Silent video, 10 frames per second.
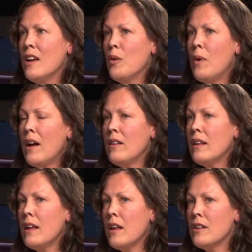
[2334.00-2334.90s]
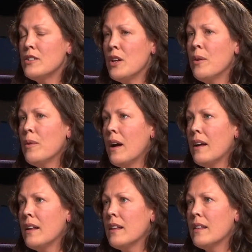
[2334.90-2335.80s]
Well, so
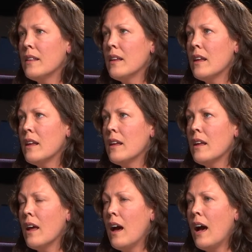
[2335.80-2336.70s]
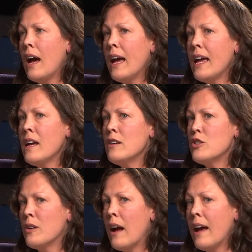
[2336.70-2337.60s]
I
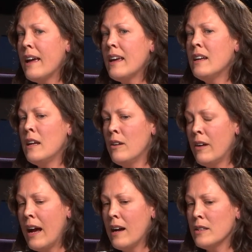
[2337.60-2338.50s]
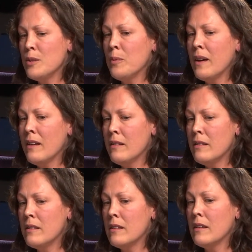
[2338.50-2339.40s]
try and interact
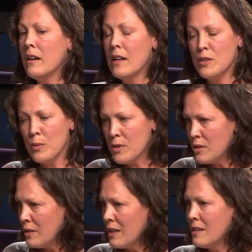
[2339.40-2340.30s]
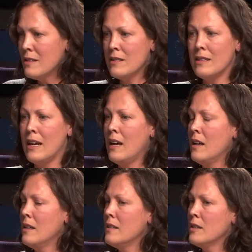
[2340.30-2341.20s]
with high school students and